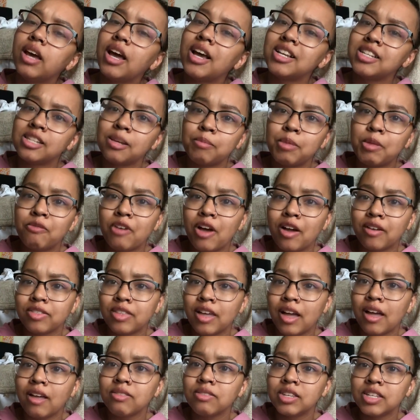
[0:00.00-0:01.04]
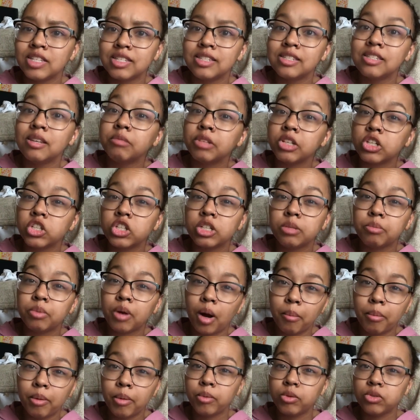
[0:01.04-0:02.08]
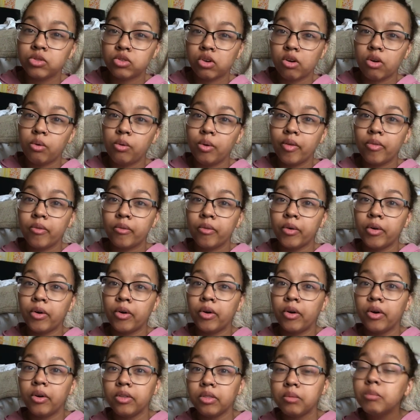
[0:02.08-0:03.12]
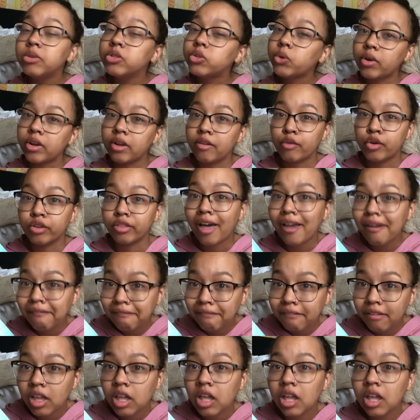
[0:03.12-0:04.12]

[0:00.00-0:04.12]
accept the fact that this is something she probably will struggle with for the majority of her life.